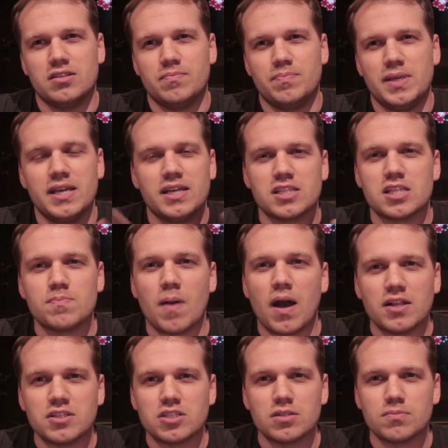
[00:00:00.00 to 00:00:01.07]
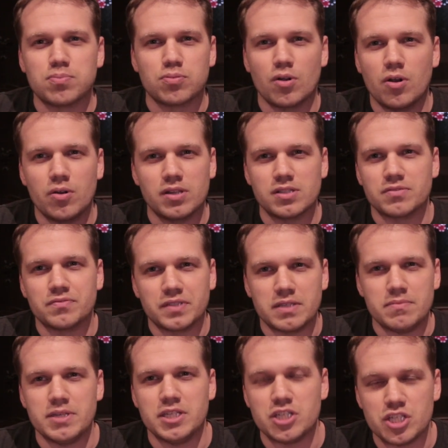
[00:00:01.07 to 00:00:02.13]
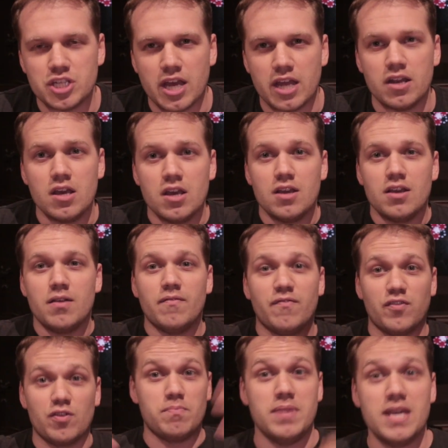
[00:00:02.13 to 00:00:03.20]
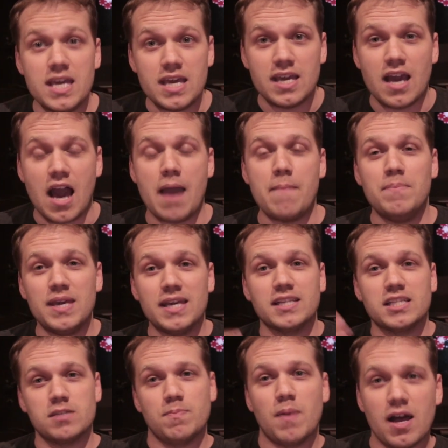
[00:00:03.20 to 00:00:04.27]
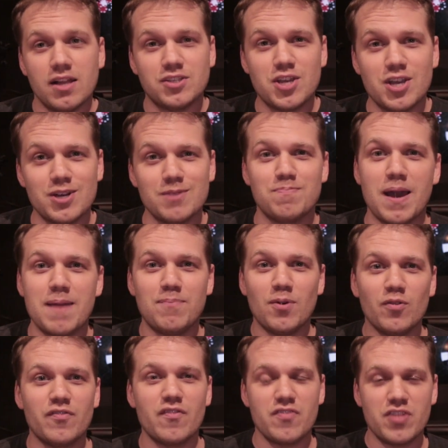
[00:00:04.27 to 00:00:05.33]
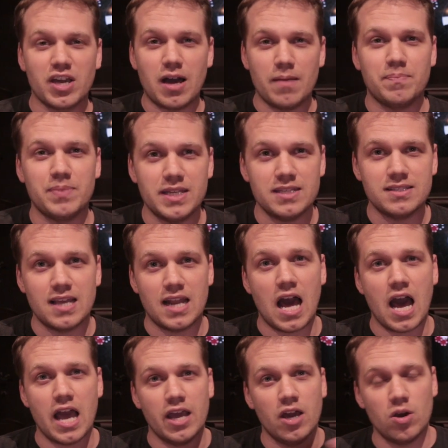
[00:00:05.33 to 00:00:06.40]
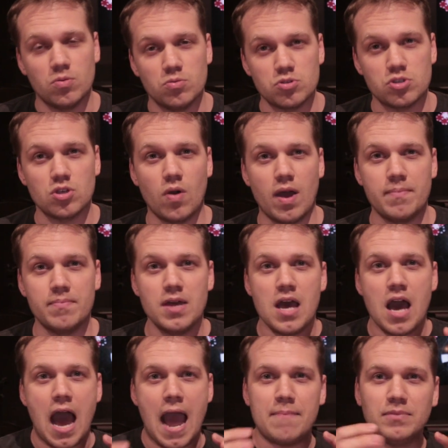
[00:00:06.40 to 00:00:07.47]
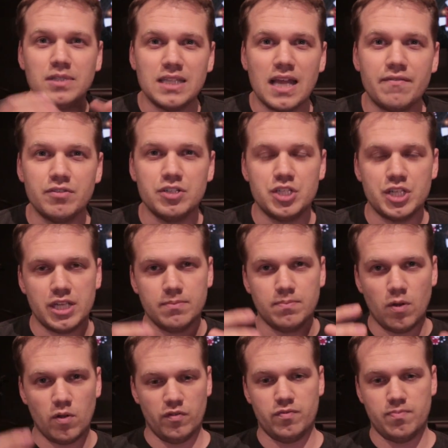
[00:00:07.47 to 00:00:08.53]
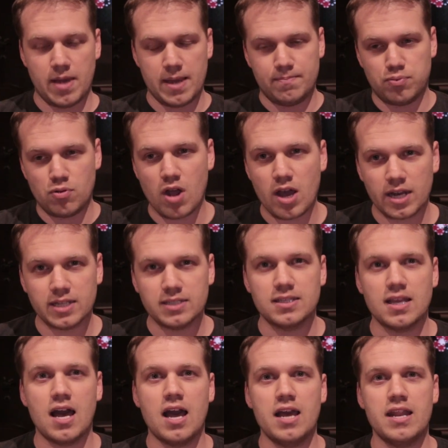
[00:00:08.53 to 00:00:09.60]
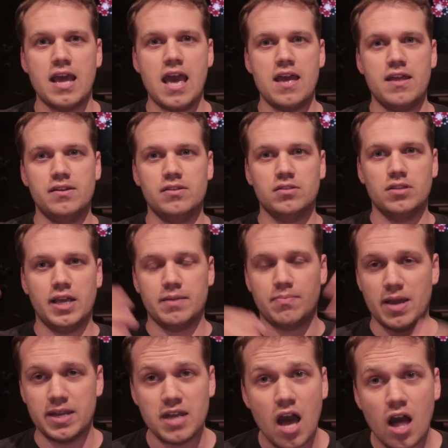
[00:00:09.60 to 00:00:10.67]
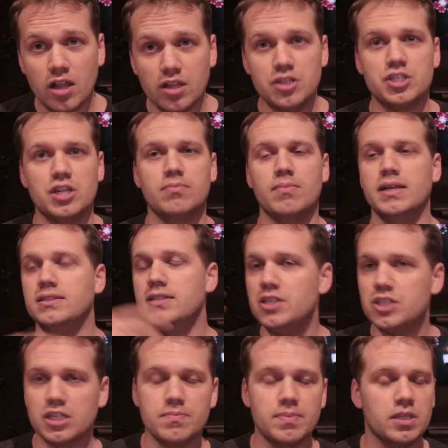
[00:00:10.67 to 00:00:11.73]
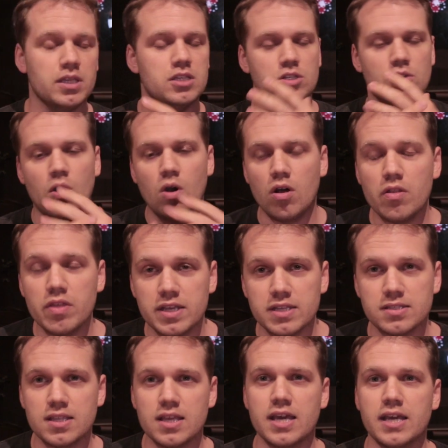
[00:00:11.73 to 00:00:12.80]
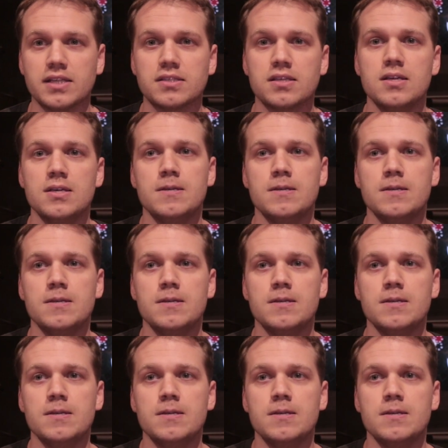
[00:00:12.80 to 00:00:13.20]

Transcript: Being a sponsored pro doesn't really mean shit. For me, I'm being sponsored by both of the companies that I own. So I'm leveraging both my product side and like my knowledge and my teaching abilities and all these things